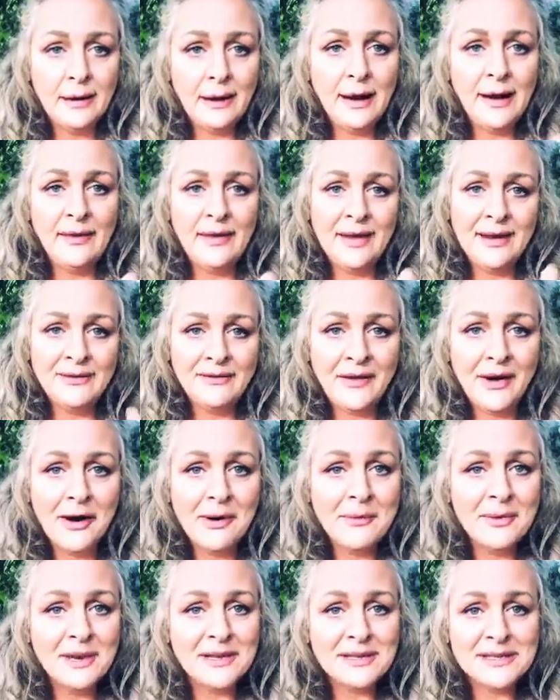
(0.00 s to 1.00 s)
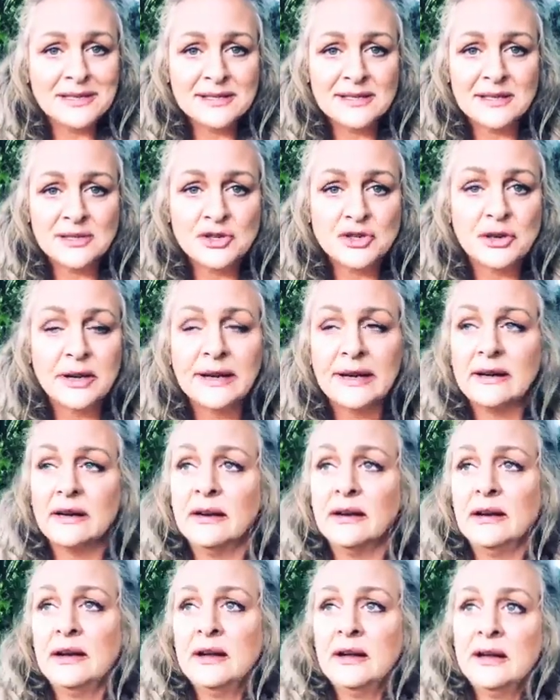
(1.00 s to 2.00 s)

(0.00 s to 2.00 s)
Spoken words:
and the environment is the trigger.